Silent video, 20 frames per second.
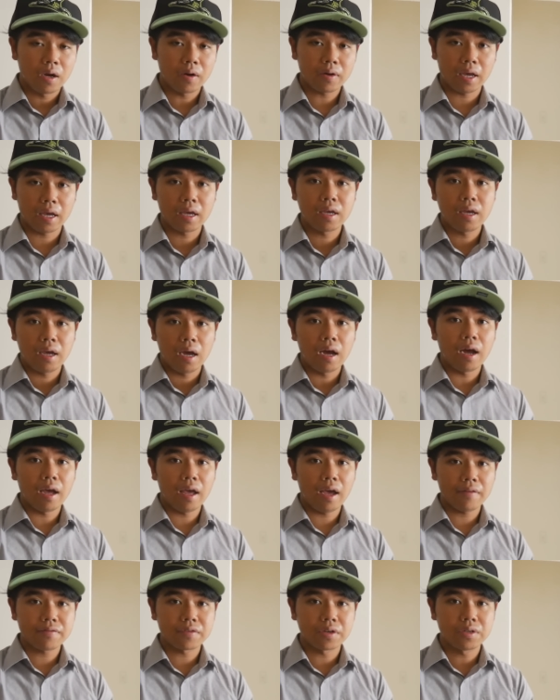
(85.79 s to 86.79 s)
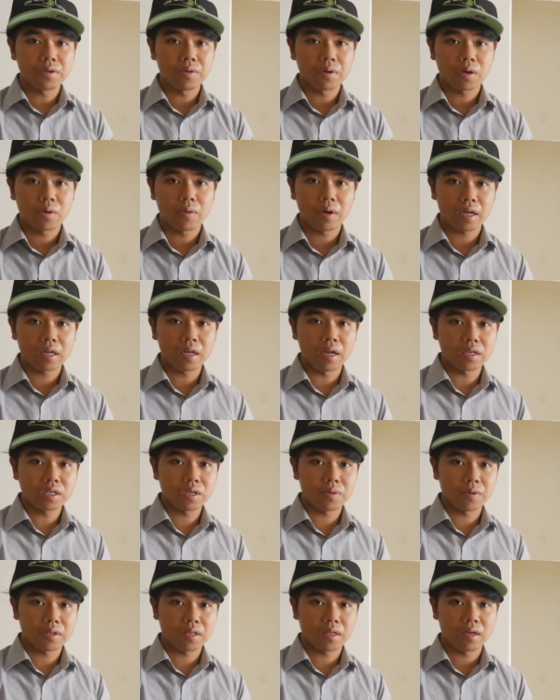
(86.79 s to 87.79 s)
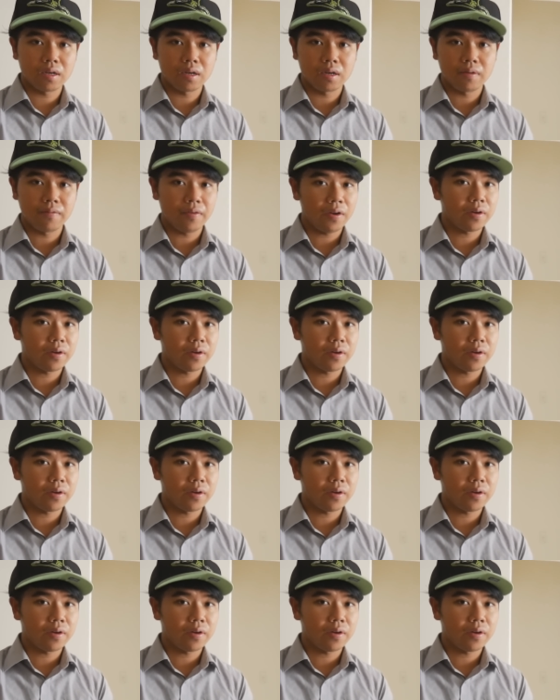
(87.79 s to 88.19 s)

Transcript: Okay, I have to do a quick lunch with a